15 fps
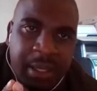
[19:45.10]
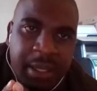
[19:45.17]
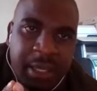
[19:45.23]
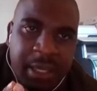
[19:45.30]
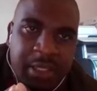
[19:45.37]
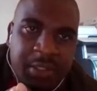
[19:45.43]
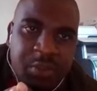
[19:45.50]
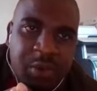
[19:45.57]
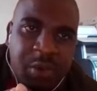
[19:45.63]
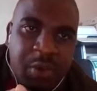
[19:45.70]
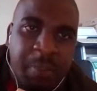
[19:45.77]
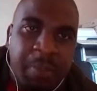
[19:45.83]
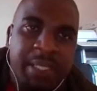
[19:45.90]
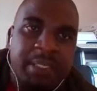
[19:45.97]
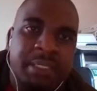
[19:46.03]
Uh, so,
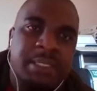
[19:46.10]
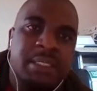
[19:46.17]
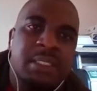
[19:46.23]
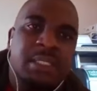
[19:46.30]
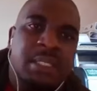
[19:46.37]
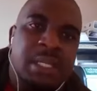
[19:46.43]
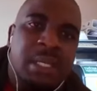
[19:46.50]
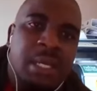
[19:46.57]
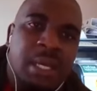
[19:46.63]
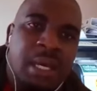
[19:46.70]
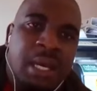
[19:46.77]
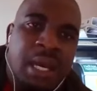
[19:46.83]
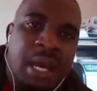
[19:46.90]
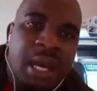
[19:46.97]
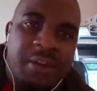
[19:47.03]
but
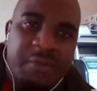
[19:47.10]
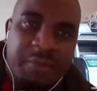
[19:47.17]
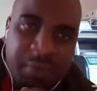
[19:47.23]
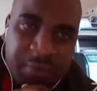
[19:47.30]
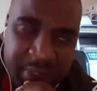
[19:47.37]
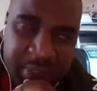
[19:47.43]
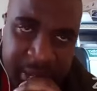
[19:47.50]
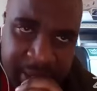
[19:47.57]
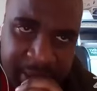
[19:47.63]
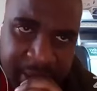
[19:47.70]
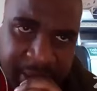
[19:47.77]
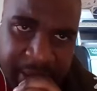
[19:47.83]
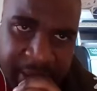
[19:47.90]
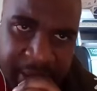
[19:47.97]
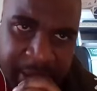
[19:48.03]

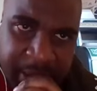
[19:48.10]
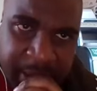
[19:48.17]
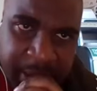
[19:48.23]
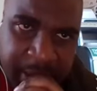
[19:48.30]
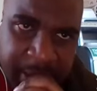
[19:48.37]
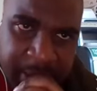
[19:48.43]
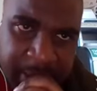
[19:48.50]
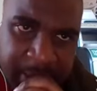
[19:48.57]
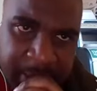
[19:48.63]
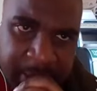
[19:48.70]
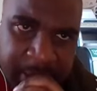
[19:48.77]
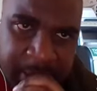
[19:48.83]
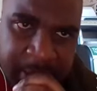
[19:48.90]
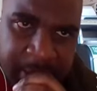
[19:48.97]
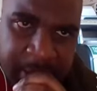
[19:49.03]
unfortunately, is